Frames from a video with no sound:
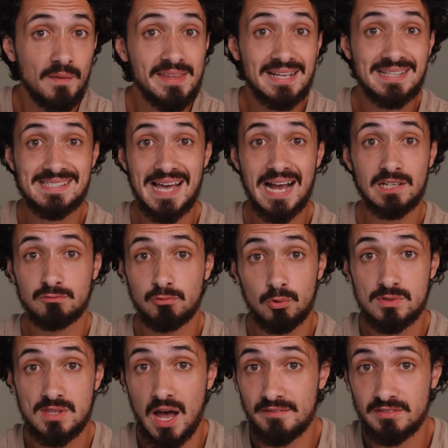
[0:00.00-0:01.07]
on the exact
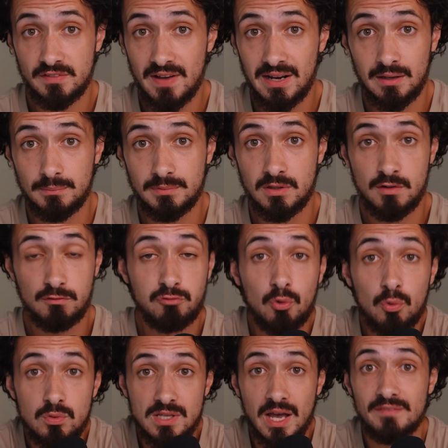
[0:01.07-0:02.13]
rules that I've developed, the
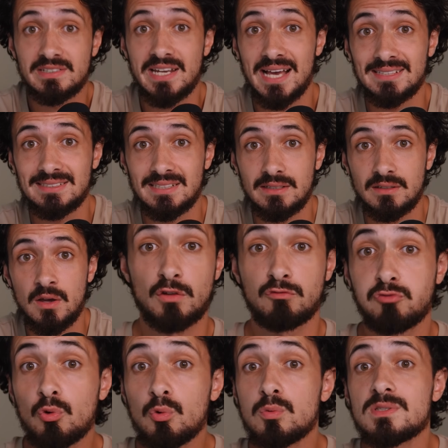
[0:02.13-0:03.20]
rules I've tested, the
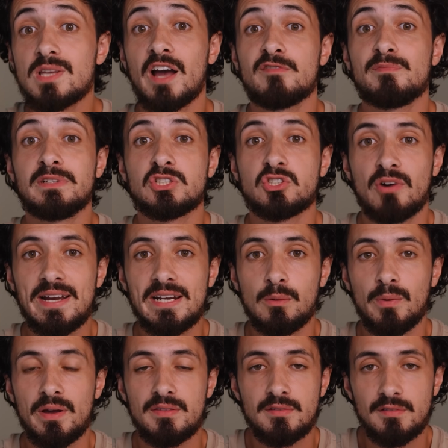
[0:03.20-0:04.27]
rules I've been
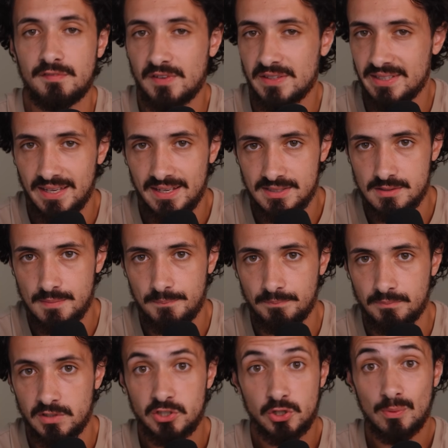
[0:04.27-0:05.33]
trading with for years.
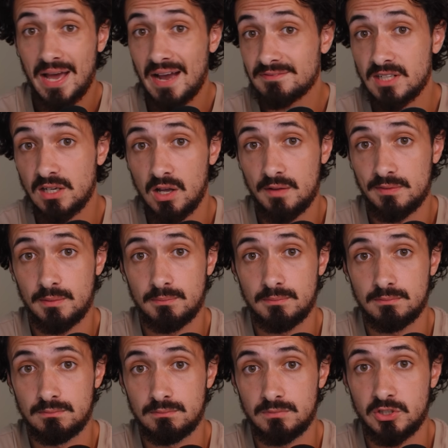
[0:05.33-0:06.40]
You don't have to learn them.
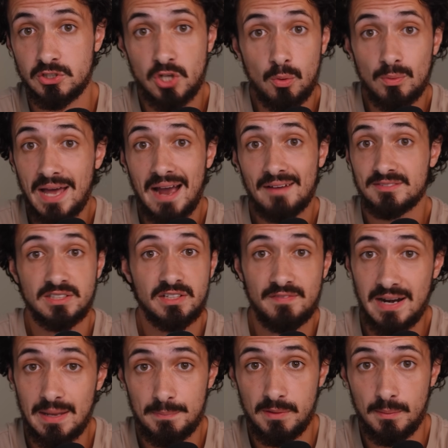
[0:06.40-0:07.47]
You don't have to
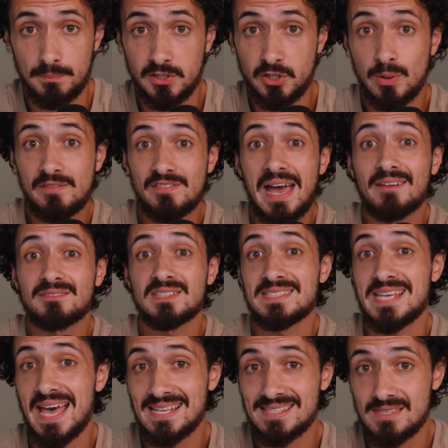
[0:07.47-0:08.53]
develop them. You don't even have to
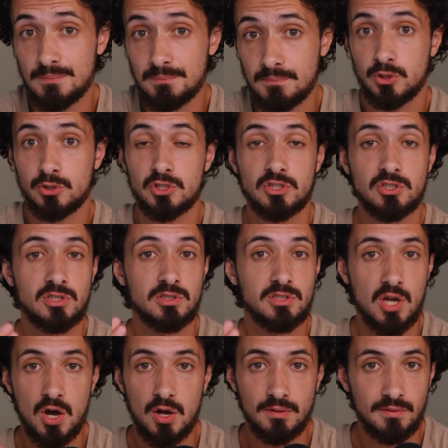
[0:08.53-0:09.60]
test them. You just
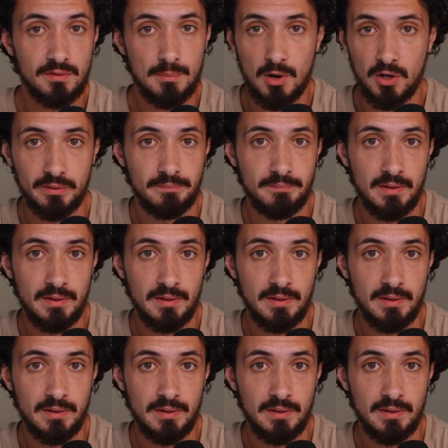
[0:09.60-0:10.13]
turn them on.